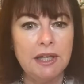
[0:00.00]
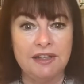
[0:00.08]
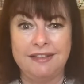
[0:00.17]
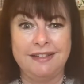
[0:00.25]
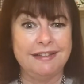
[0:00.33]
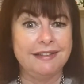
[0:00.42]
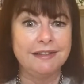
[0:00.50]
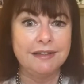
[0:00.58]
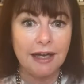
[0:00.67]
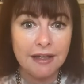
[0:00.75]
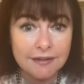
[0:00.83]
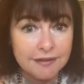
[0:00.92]
It's
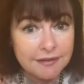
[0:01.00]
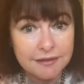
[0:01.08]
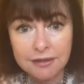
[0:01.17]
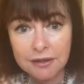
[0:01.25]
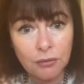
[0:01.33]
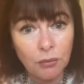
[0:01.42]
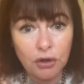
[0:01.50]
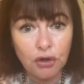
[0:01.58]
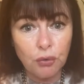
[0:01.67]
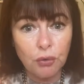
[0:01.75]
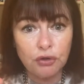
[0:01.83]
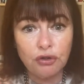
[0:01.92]
disgusting what
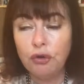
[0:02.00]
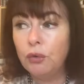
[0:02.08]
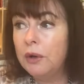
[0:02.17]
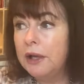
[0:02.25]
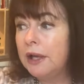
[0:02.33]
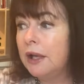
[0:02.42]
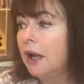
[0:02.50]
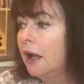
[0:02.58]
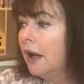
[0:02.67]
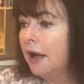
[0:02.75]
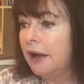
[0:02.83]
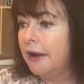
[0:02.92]
you are doing.
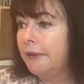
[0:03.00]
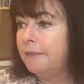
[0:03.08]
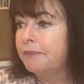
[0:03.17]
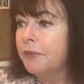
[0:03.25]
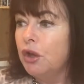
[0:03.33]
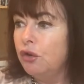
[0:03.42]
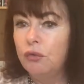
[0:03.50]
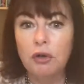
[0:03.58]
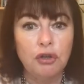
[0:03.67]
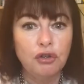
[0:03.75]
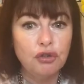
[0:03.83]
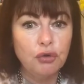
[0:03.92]
You've got
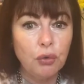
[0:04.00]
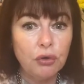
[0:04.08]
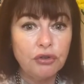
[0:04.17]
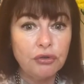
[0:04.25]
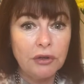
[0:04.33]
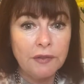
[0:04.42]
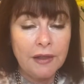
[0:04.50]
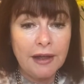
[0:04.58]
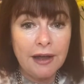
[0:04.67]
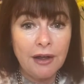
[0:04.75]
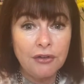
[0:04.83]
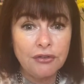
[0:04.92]
a daughter in the
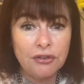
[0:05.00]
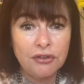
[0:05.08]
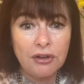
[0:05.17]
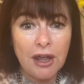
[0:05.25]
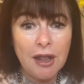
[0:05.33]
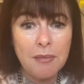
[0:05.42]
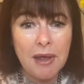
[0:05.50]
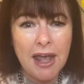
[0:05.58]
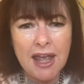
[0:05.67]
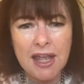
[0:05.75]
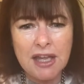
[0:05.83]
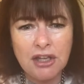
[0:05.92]
house the same
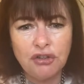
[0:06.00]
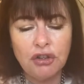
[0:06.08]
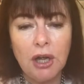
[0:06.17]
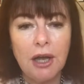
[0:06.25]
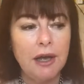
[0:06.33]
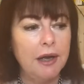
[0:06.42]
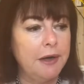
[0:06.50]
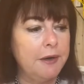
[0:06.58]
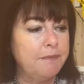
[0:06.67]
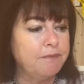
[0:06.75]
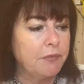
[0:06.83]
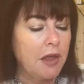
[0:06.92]
age.
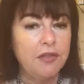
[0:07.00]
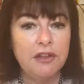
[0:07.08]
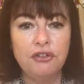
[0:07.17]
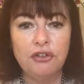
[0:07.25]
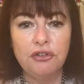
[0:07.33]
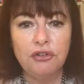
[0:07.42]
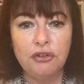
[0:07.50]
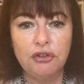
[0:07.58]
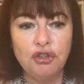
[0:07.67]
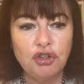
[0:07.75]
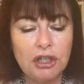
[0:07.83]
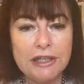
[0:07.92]
This is
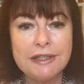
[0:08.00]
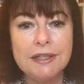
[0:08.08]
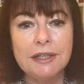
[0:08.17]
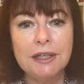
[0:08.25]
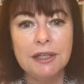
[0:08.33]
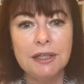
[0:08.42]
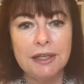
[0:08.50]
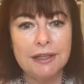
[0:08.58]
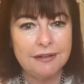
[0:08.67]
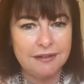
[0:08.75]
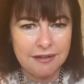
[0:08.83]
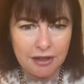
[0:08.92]
cheating.
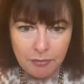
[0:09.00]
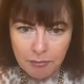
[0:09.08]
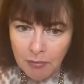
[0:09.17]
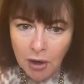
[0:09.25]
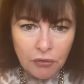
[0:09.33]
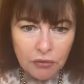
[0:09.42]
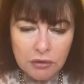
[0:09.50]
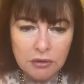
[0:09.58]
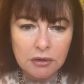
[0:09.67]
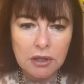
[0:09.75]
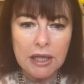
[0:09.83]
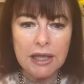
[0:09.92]
It's
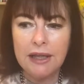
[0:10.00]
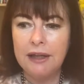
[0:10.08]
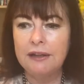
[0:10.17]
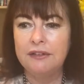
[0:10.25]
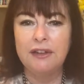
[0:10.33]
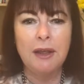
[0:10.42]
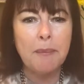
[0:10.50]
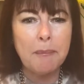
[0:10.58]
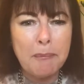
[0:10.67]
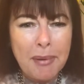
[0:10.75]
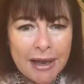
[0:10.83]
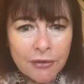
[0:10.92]
immoral. It's
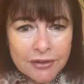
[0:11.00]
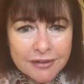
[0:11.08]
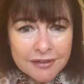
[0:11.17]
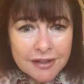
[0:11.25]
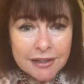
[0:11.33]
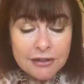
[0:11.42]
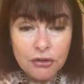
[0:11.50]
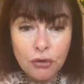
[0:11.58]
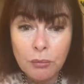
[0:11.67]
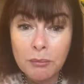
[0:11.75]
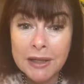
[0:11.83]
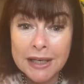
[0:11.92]
embarrassing. It's
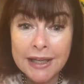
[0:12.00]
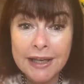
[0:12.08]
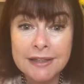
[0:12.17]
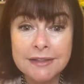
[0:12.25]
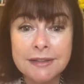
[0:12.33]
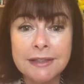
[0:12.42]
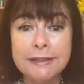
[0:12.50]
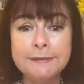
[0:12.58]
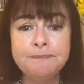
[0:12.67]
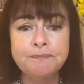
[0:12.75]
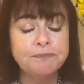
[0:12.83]
humiliating.